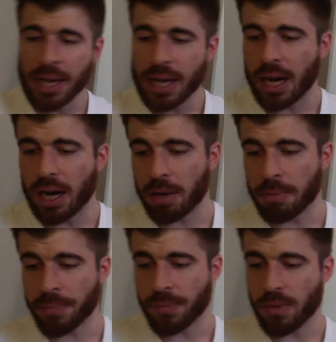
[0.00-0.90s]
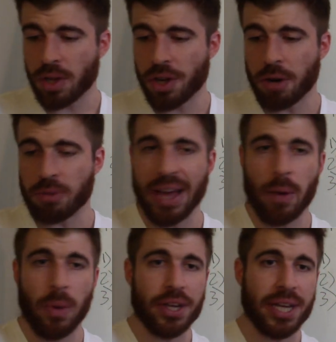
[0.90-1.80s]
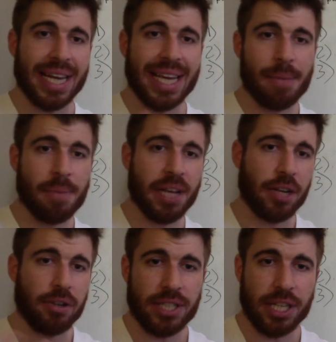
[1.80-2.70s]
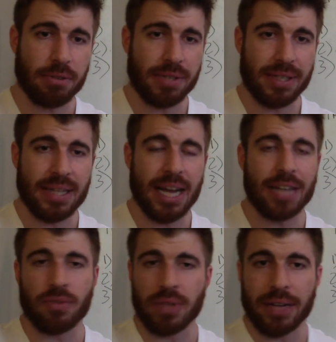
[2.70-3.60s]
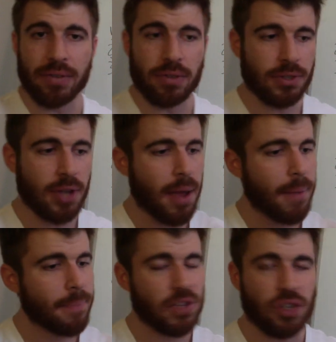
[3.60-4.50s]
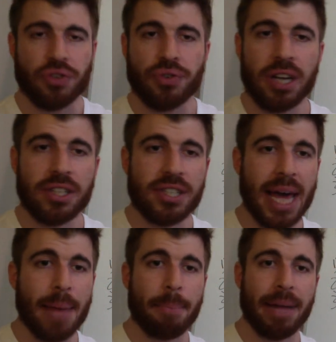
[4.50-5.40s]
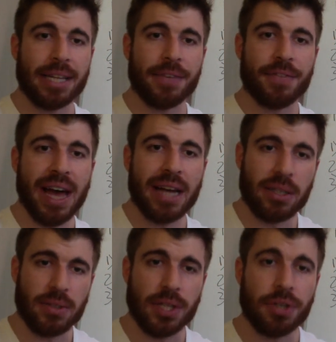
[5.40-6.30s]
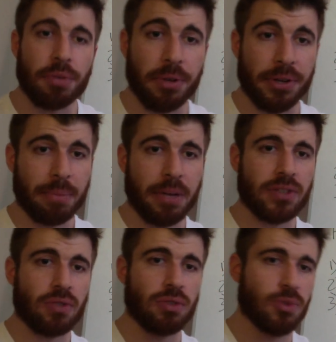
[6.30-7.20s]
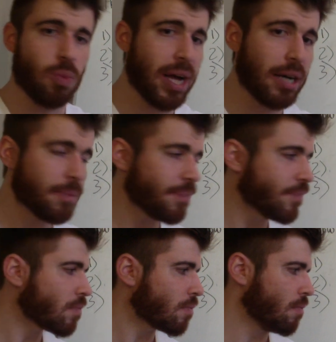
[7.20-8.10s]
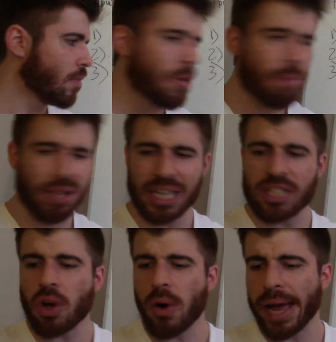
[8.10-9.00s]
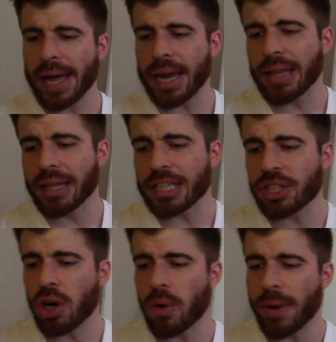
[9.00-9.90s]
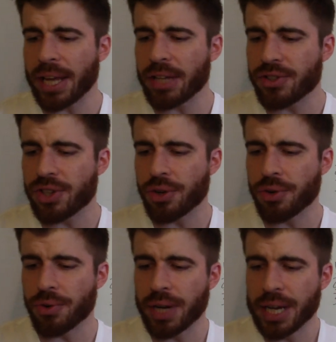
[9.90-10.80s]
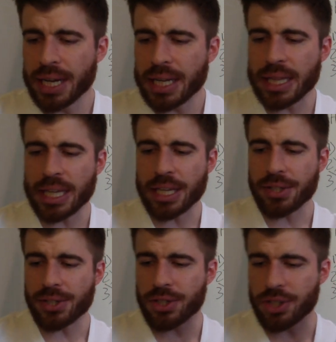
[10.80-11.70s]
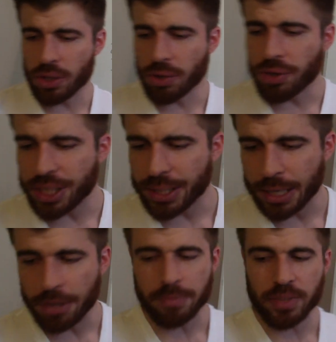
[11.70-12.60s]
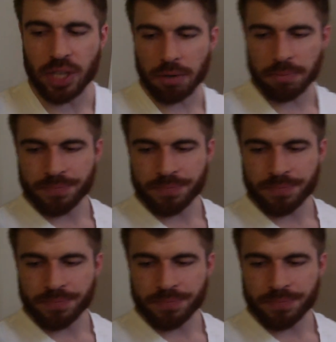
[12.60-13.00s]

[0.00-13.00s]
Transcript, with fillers: Um, you know, that way you can keep increasing your testosterone levels, just crush that belly fat, and continue building muscle as well. But let's go ahead and let's go into these solutions here. So